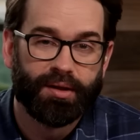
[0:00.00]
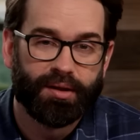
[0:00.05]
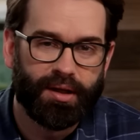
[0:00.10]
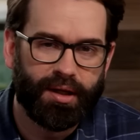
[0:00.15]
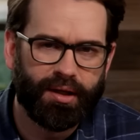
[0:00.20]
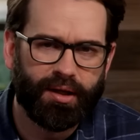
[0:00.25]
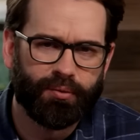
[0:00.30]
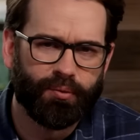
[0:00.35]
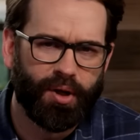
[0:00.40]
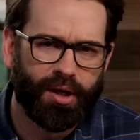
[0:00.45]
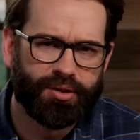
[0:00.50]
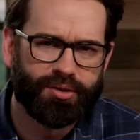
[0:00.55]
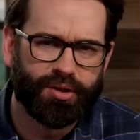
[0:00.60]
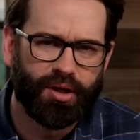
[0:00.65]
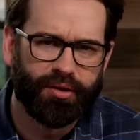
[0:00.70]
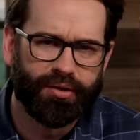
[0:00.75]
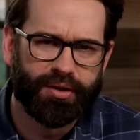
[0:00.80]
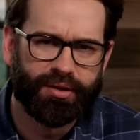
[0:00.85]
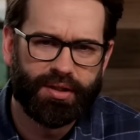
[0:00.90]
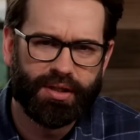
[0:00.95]
Keenan watched
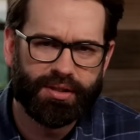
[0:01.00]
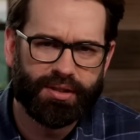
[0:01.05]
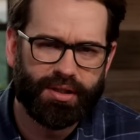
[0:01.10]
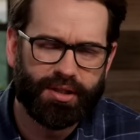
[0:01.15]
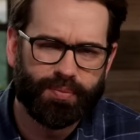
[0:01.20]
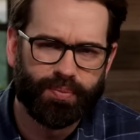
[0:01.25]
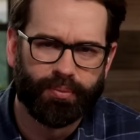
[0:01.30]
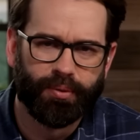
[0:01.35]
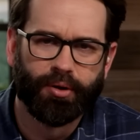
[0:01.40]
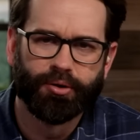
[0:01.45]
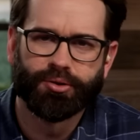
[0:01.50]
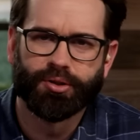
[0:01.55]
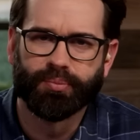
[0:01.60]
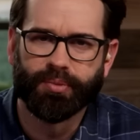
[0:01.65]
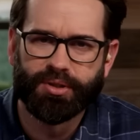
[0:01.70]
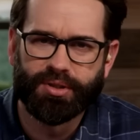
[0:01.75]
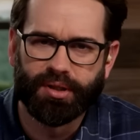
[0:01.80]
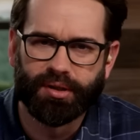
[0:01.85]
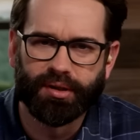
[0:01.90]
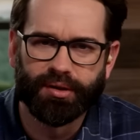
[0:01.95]
all the Disney's promotional
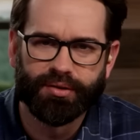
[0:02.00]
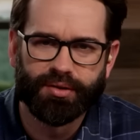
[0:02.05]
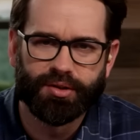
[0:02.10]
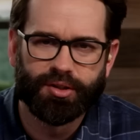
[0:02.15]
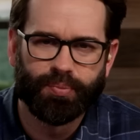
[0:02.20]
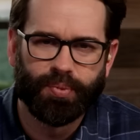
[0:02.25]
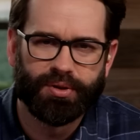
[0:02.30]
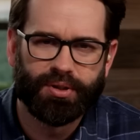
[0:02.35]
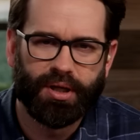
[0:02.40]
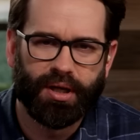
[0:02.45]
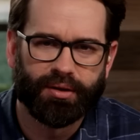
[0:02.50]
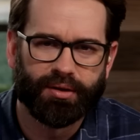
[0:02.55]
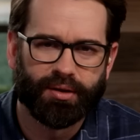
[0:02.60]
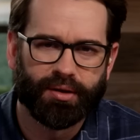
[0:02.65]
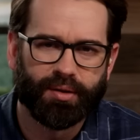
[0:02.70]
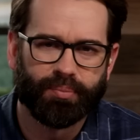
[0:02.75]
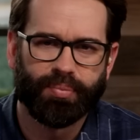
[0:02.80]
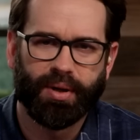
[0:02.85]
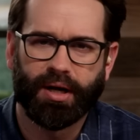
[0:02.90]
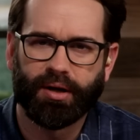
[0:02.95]
materials, and she put together
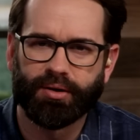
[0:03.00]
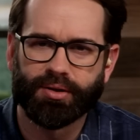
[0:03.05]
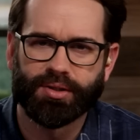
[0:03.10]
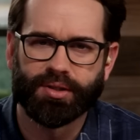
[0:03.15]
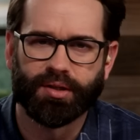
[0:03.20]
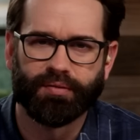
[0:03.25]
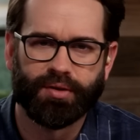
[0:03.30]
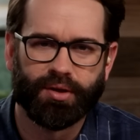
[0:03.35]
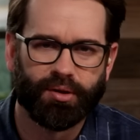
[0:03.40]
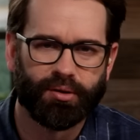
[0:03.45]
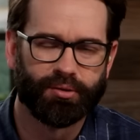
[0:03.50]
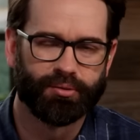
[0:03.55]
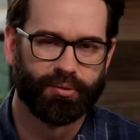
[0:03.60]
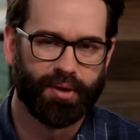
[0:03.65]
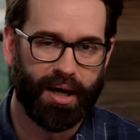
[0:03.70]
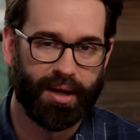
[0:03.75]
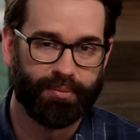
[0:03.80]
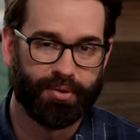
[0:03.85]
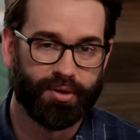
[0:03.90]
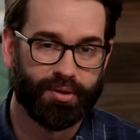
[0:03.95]
a comparison of the old
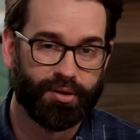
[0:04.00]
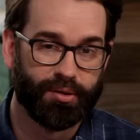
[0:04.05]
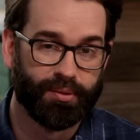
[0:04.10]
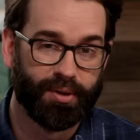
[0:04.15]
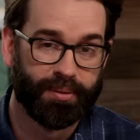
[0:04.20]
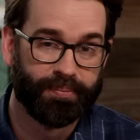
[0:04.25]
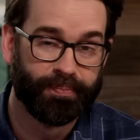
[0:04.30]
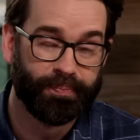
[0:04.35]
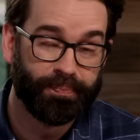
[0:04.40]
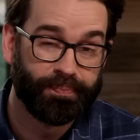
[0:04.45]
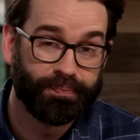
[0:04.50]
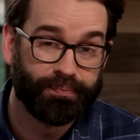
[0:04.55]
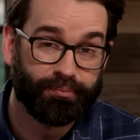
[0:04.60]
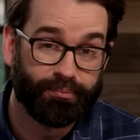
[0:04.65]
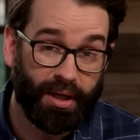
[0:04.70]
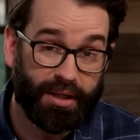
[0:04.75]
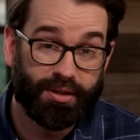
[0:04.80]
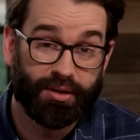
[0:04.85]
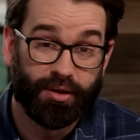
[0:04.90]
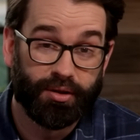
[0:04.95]
ride with the new one.
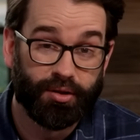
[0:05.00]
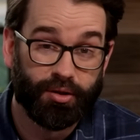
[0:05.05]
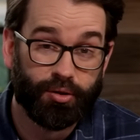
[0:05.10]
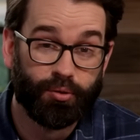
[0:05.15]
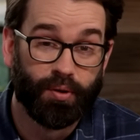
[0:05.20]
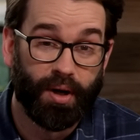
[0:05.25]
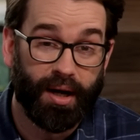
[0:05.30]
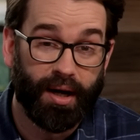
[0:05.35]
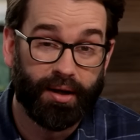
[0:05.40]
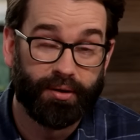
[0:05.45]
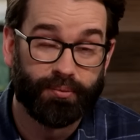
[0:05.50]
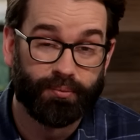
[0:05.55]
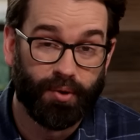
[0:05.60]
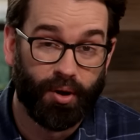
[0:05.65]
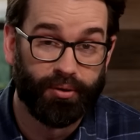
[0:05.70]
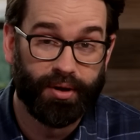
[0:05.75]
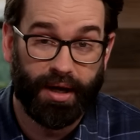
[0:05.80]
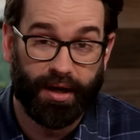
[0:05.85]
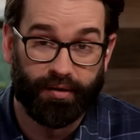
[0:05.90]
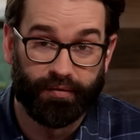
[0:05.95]
Basically, the new ride
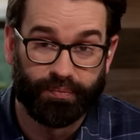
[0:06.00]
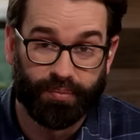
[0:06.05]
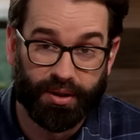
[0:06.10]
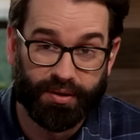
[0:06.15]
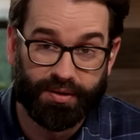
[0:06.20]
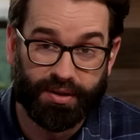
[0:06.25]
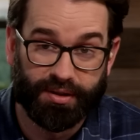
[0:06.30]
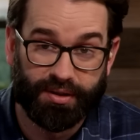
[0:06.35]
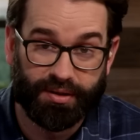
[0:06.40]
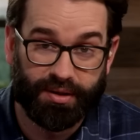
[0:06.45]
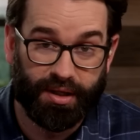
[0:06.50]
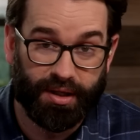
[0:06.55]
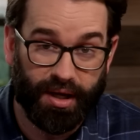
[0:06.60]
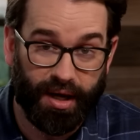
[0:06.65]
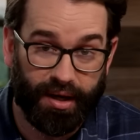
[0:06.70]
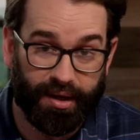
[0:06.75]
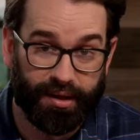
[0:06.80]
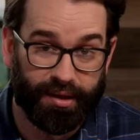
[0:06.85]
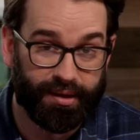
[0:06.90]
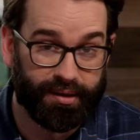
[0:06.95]
won't have Princess
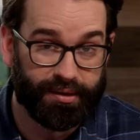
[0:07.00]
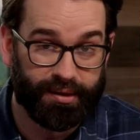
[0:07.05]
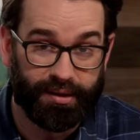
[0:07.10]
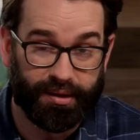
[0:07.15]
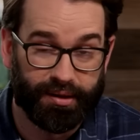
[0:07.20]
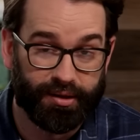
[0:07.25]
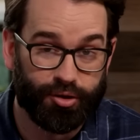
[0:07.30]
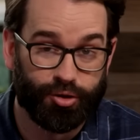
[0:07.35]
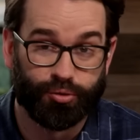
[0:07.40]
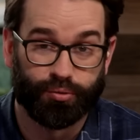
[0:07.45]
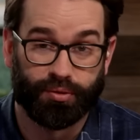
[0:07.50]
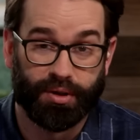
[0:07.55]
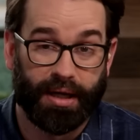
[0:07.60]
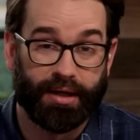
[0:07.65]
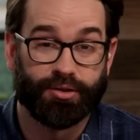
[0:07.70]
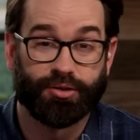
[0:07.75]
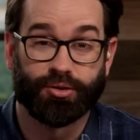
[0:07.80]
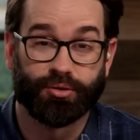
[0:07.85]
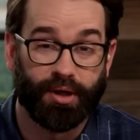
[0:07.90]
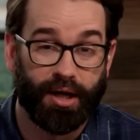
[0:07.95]
Tiana in a
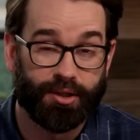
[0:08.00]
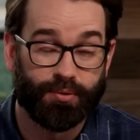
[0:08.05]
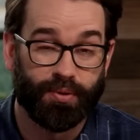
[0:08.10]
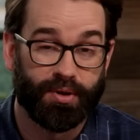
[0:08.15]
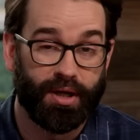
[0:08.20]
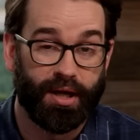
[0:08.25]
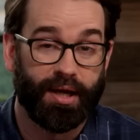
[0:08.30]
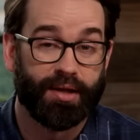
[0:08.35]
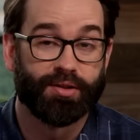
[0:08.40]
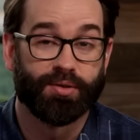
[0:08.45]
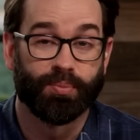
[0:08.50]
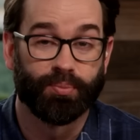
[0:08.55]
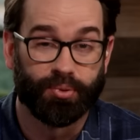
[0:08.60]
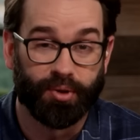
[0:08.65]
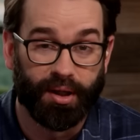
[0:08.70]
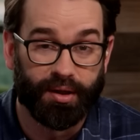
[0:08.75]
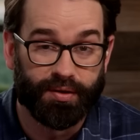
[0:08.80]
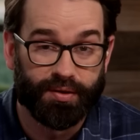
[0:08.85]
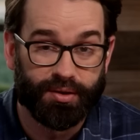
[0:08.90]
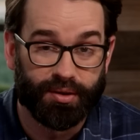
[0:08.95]
nice dress with a handsome
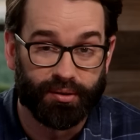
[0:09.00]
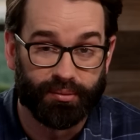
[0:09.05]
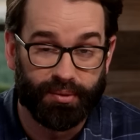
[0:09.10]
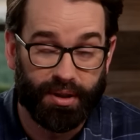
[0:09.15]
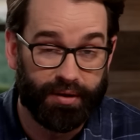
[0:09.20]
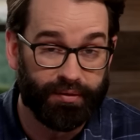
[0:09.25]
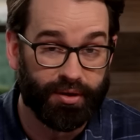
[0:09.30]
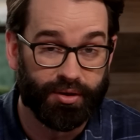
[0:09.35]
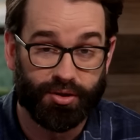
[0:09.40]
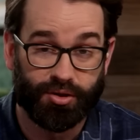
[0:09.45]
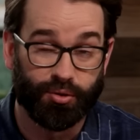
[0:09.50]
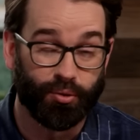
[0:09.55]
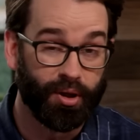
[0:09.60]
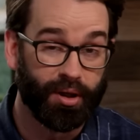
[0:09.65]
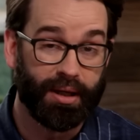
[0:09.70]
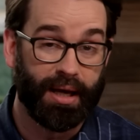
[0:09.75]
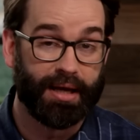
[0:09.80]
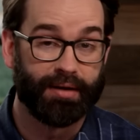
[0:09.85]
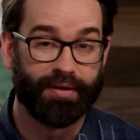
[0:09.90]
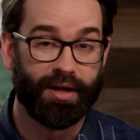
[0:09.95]
prince, or even a
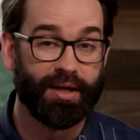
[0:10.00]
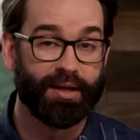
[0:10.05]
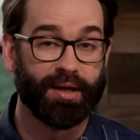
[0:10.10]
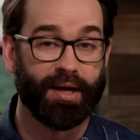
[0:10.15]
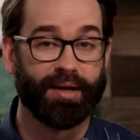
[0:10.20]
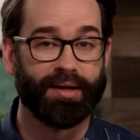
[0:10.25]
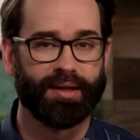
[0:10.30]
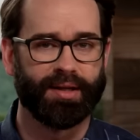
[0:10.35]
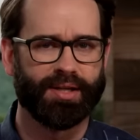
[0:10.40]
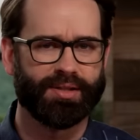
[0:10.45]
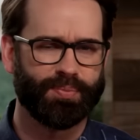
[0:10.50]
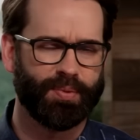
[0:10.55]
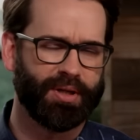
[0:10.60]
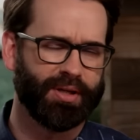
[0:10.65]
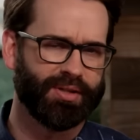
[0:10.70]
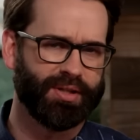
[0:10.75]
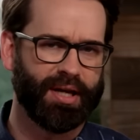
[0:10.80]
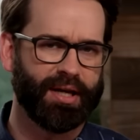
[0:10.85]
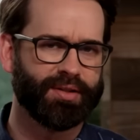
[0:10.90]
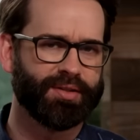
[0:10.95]
storyline of any kind, I guess,
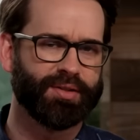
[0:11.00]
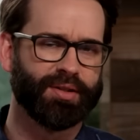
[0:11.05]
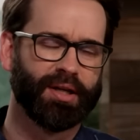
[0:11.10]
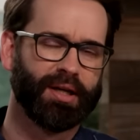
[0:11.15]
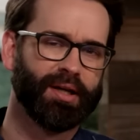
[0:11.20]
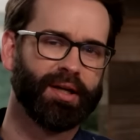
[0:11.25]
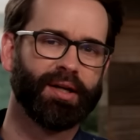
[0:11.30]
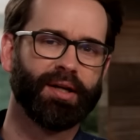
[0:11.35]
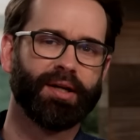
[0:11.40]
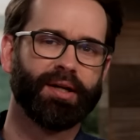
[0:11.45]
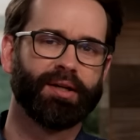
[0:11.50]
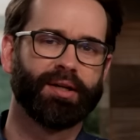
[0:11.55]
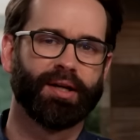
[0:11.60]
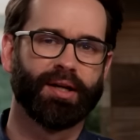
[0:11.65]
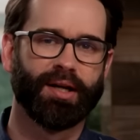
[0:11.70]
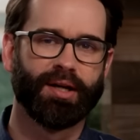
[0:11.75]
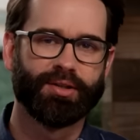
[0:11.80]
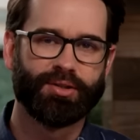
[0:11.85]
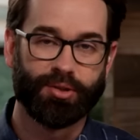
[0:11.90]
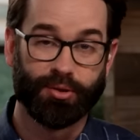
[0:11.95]
because that's
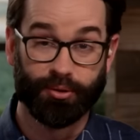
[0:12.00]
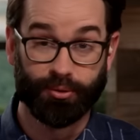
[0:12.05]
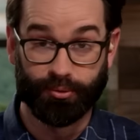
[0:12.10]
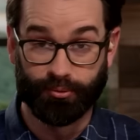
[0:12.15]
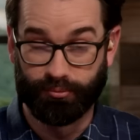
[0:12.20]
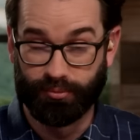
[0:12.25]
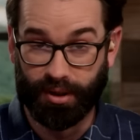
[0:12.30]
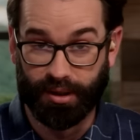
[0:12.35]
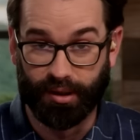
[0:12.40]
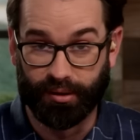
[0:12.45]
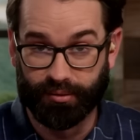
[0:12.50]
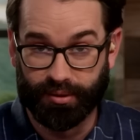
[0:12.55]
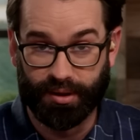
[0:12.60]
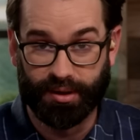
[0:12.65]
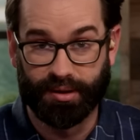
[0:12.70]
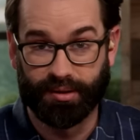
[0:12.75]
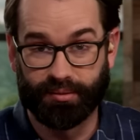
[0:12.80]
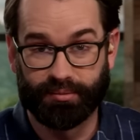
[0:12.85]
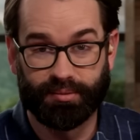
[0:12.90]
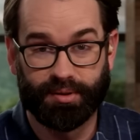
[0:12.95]
too, you
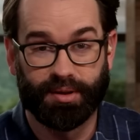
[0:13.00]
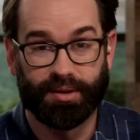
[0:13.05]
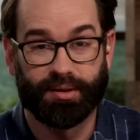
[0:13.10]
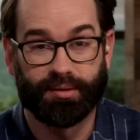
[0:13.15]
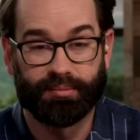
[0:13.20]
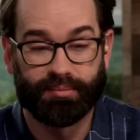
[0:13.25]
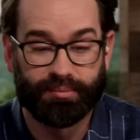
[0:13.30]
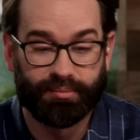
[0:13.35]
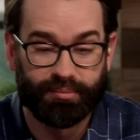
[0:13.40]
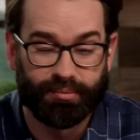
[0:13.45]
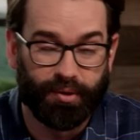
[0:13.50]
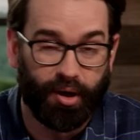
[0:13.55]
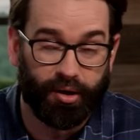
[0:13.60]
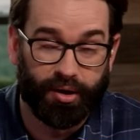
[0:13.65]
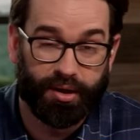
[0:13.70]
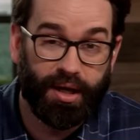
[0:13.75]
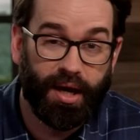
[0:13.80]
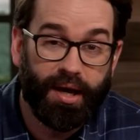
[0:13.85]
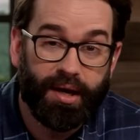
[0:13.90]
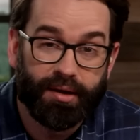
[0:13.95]
know,
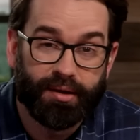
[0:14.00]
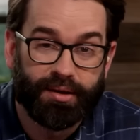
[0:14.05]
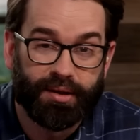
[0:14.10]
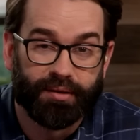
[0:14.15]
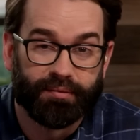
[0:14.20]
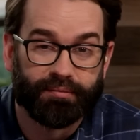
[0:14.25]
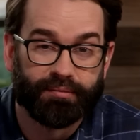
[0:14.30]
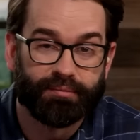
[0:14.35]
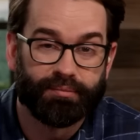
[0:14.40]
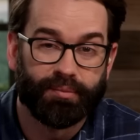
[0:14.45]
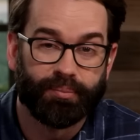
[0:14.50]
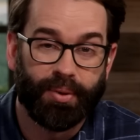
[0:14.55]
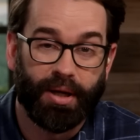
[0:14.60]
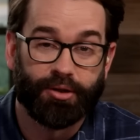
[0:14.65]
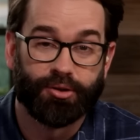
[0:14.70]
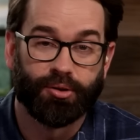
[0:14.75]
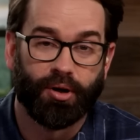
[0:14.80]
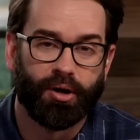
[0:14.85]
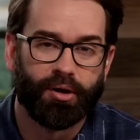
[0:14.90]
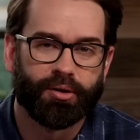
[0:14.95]
archaic and
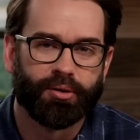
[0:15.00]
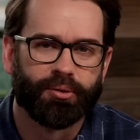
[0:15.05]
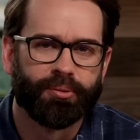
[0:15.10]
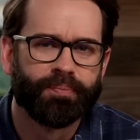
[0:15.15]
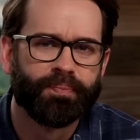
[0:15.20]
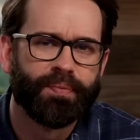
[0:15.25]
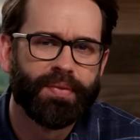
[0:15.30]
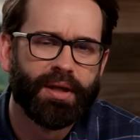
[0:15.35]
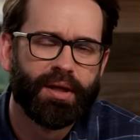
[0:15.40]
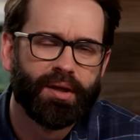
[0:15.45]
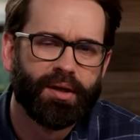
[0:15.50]
patriarchal.